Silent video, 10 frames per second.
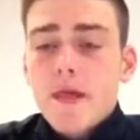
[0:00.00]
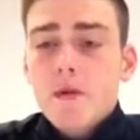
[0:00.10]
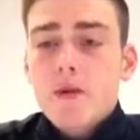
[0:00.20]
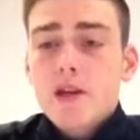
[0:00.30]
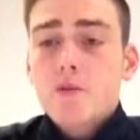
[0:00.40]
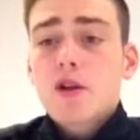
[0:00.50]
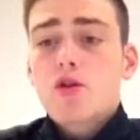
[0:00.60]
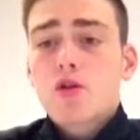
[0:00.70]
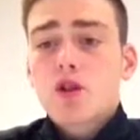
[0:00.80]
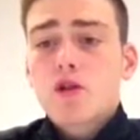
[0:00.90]
We wear
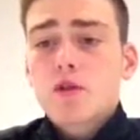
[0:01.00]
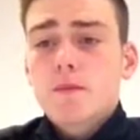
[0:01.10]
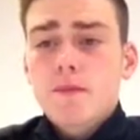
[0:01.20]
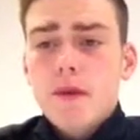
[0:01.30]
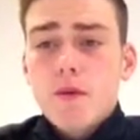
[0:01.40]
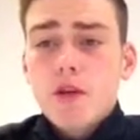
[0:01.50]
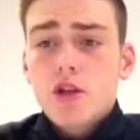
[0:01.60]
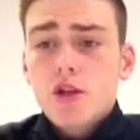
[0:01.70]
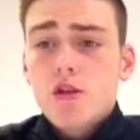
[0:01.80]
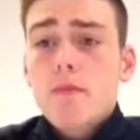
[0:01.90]
special shoes,
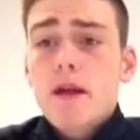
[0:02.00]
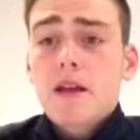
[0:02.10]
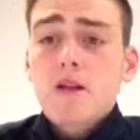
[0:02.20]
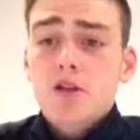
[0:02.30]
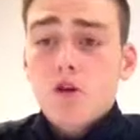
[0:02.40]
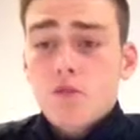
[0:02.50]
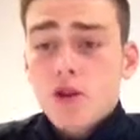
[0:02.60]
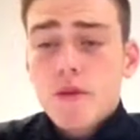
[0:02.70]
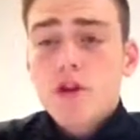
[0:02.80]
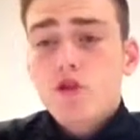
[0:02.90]
which make sure
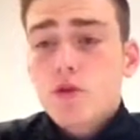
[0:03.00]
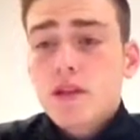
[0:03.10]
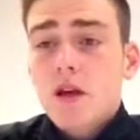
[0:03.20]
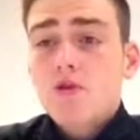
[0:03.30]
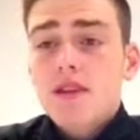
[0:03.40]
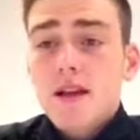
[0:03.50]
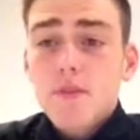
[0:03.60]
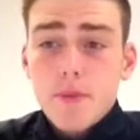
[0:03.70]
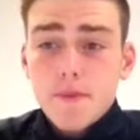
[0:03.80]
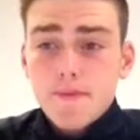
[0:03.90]
that we don't slip.